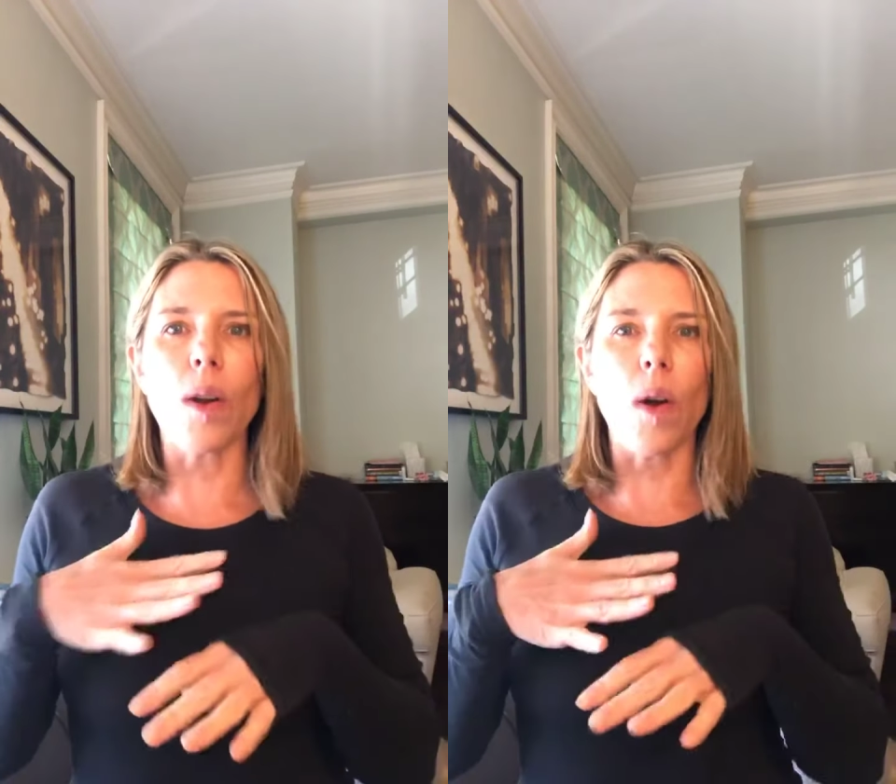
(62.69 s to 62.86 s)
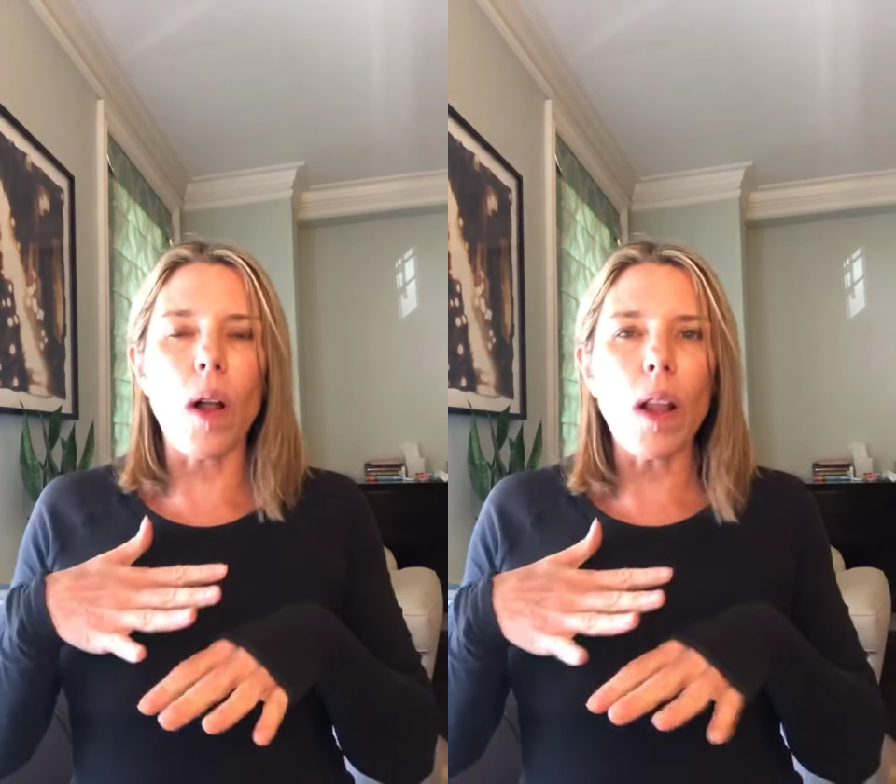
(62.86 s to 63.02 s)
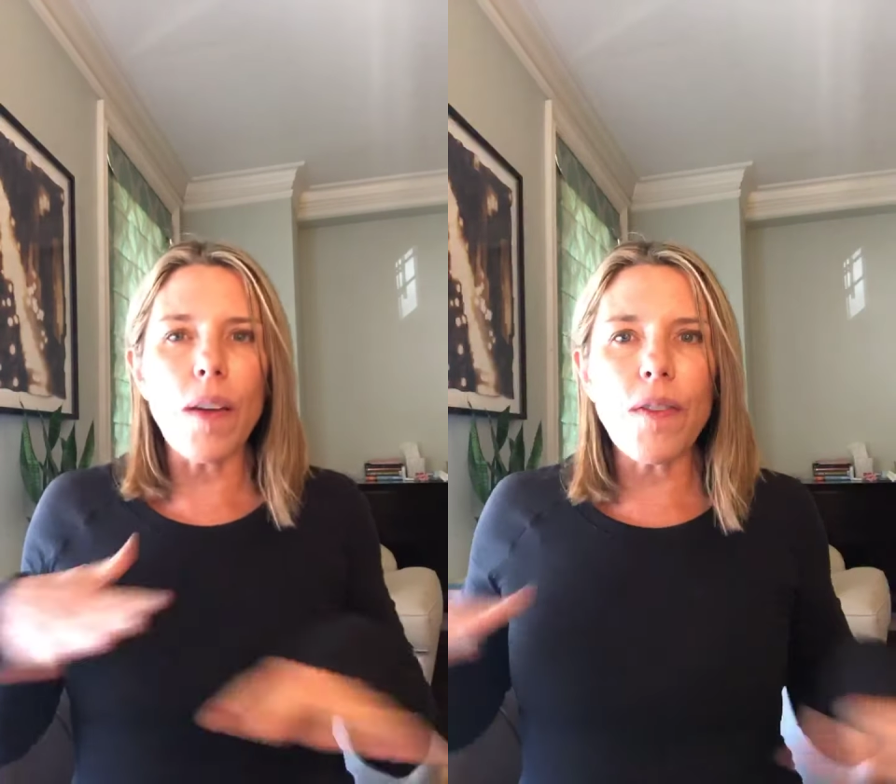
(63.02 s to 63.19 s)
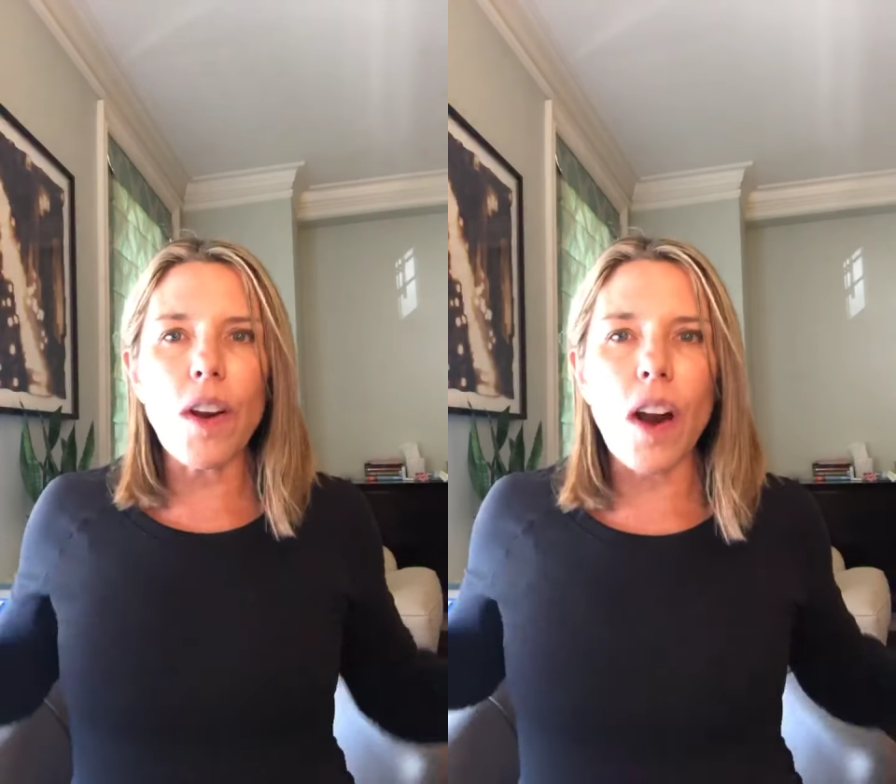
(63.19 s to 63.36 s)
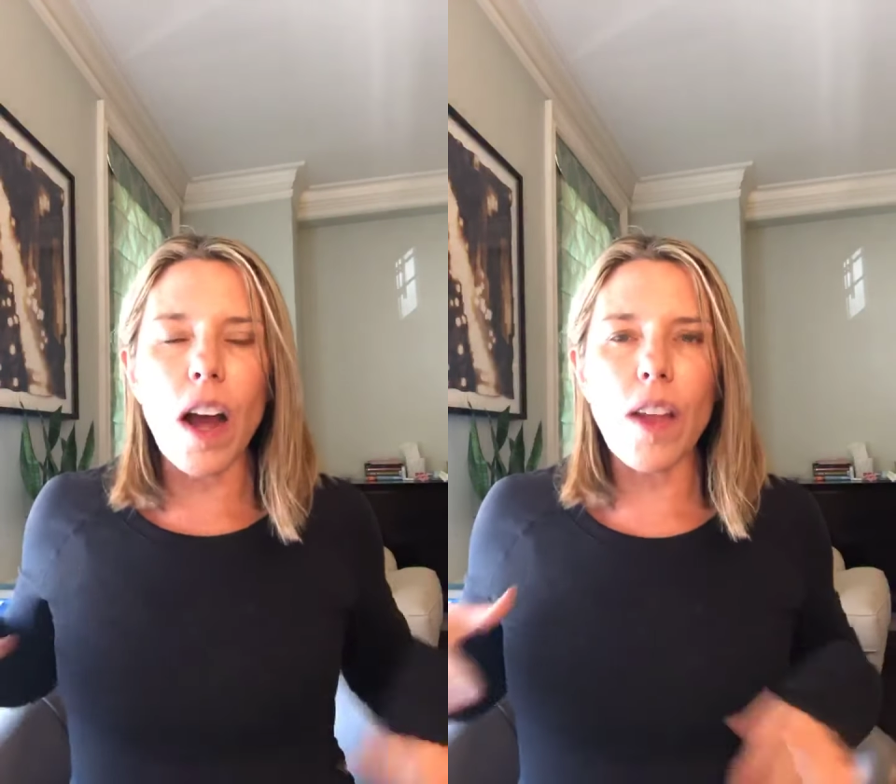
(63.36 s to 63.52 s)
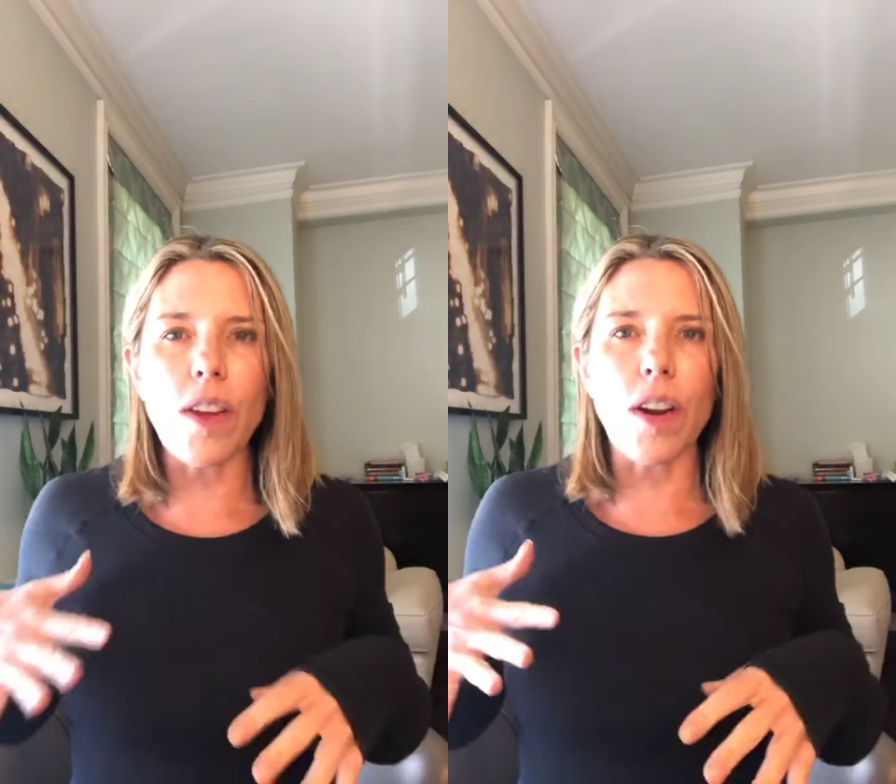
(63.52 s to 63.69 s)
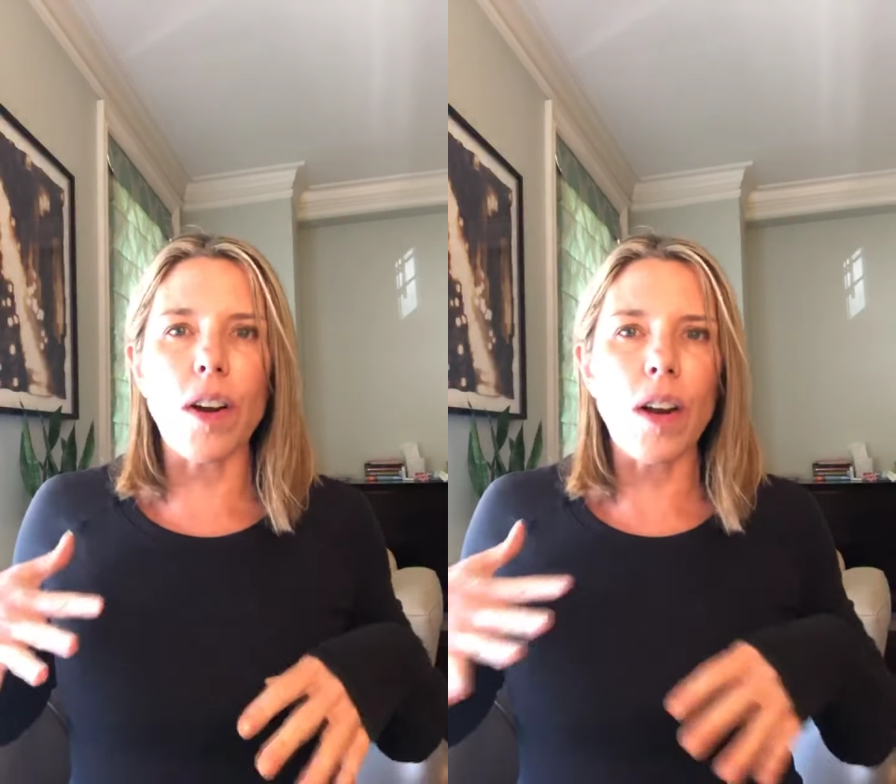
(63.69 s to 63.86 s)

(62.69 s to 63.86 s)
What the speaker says: all of your other,